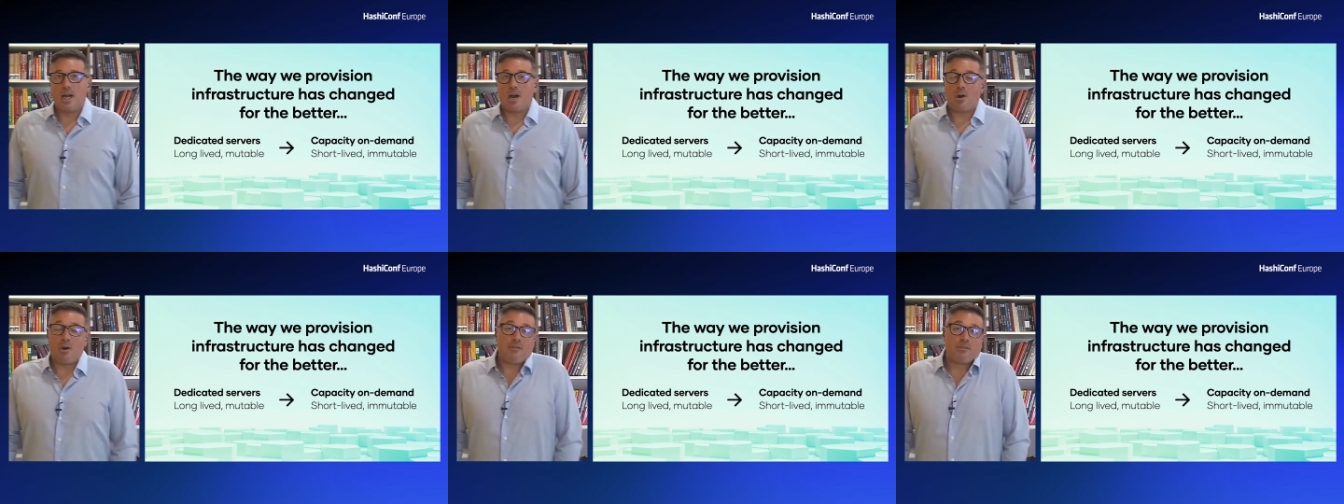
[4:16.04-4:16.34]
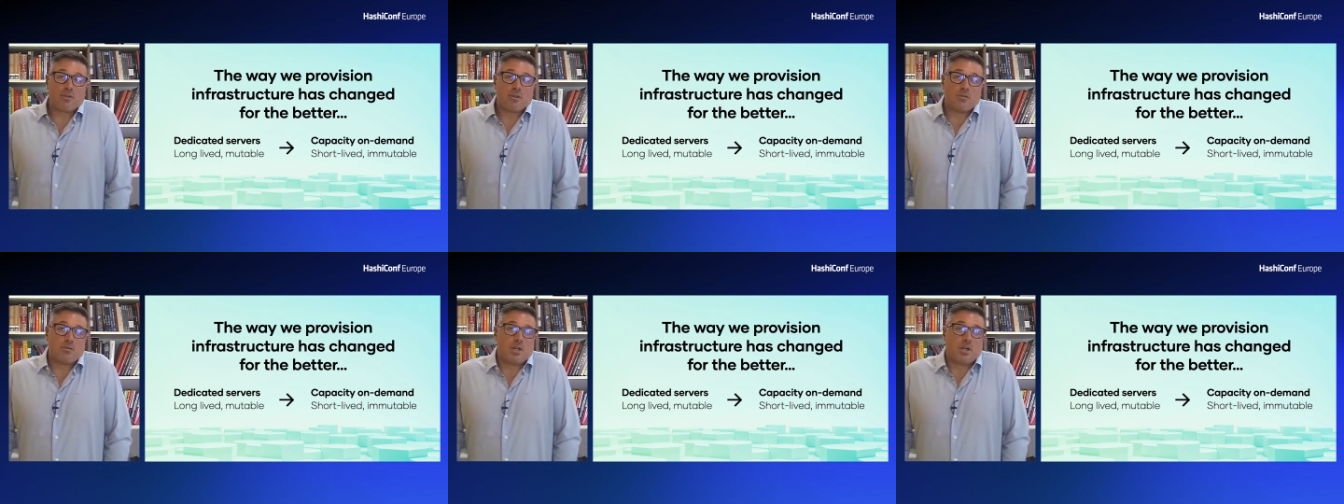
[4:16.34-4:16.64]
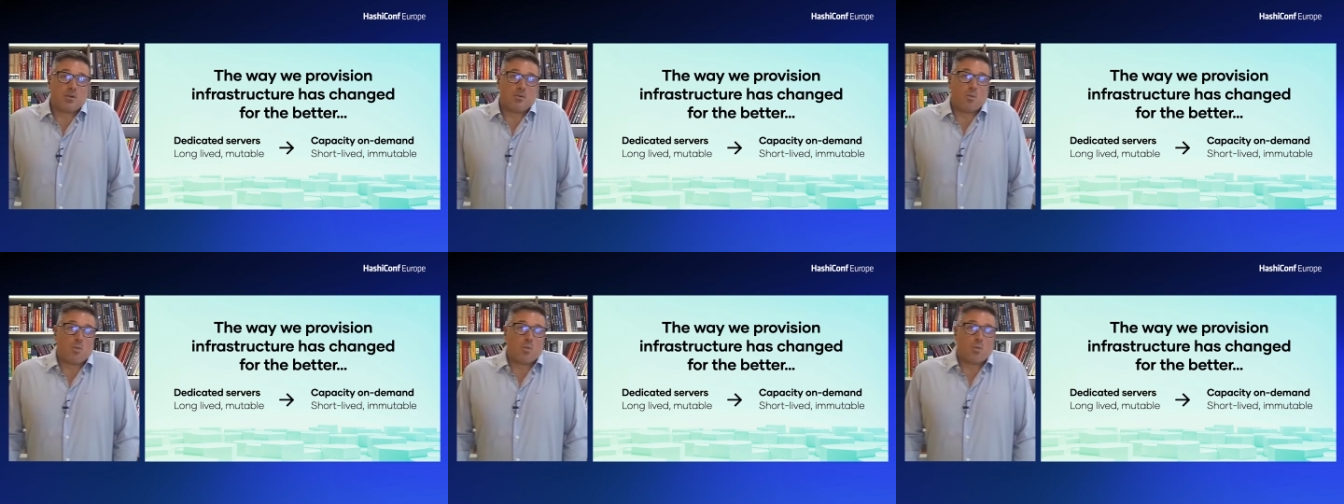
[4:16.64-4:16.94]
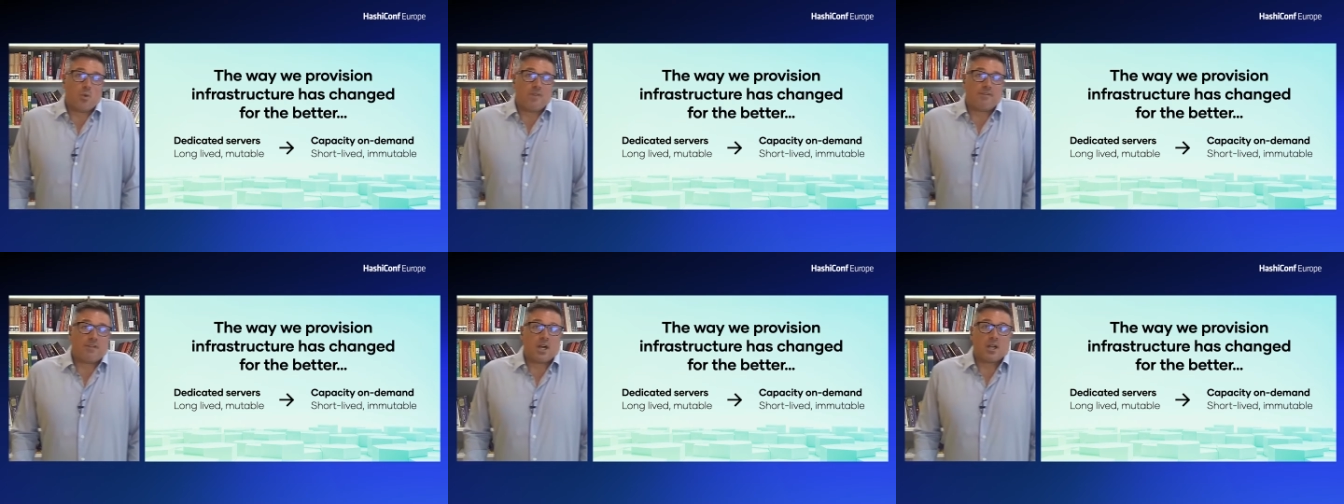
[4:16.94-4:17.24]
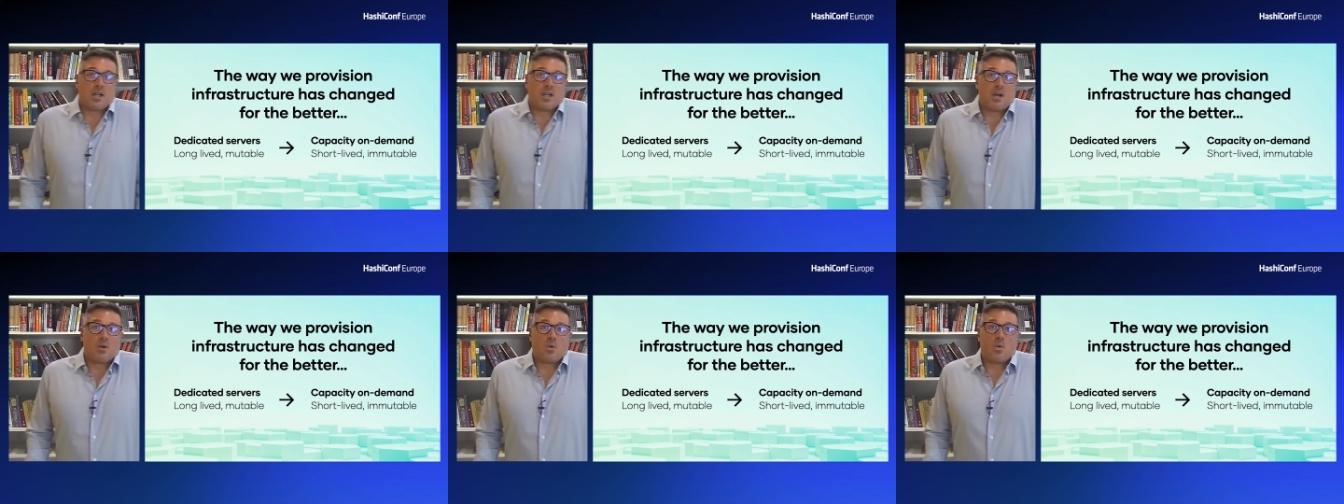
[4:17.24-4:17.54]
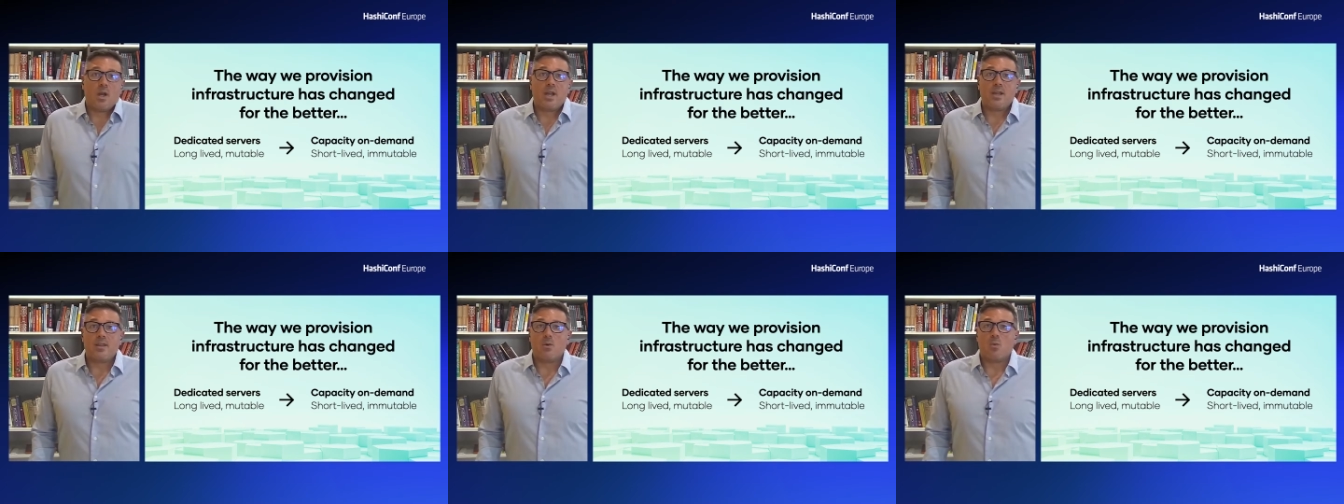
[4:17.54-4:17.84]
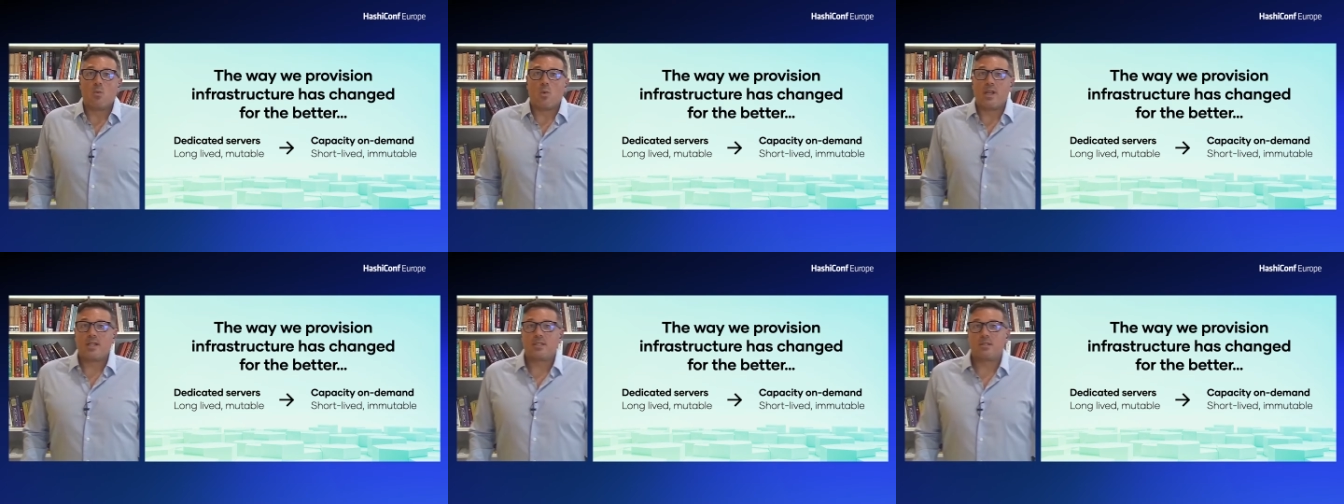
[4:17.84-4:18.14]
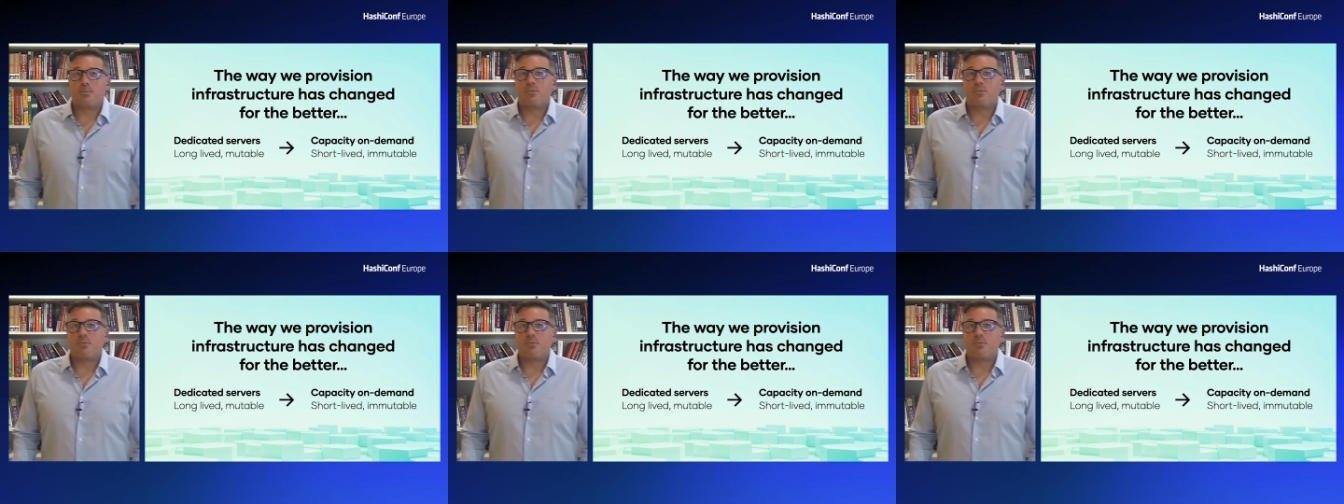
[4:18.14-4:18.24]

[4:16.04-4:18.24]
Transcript: however the, you know we've gone a long way the way